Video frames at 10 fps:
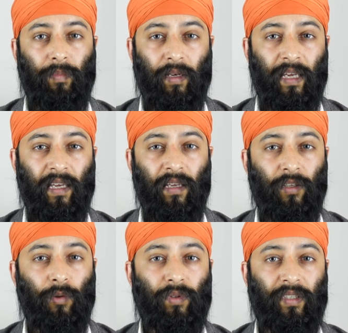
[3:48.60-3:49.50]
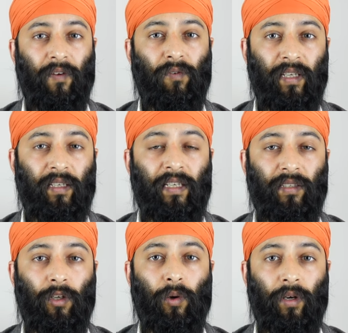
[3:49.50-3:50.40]
But here you will definitely need
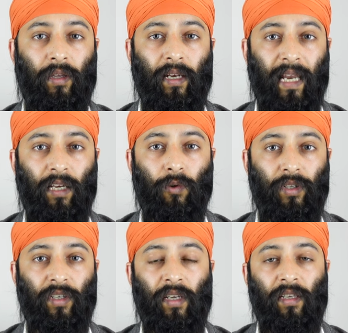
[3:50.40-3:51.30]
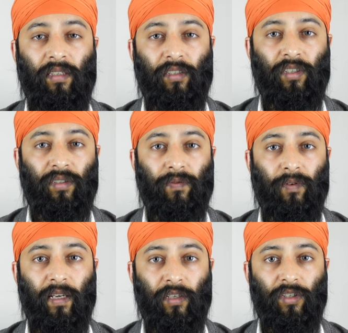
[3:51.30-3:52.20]
to know another language, such as
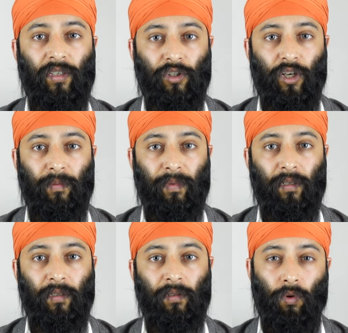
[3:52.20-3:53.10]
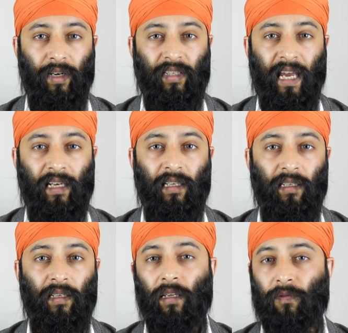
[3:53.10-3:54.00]
French, German, or
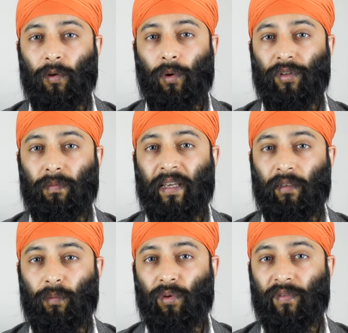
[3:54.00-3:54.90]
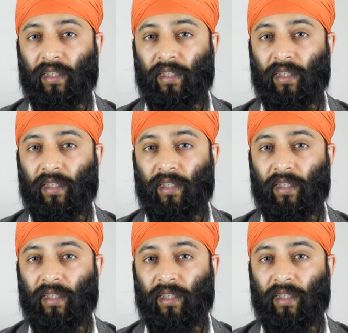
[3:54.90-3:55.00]
Italian, if you want to make the move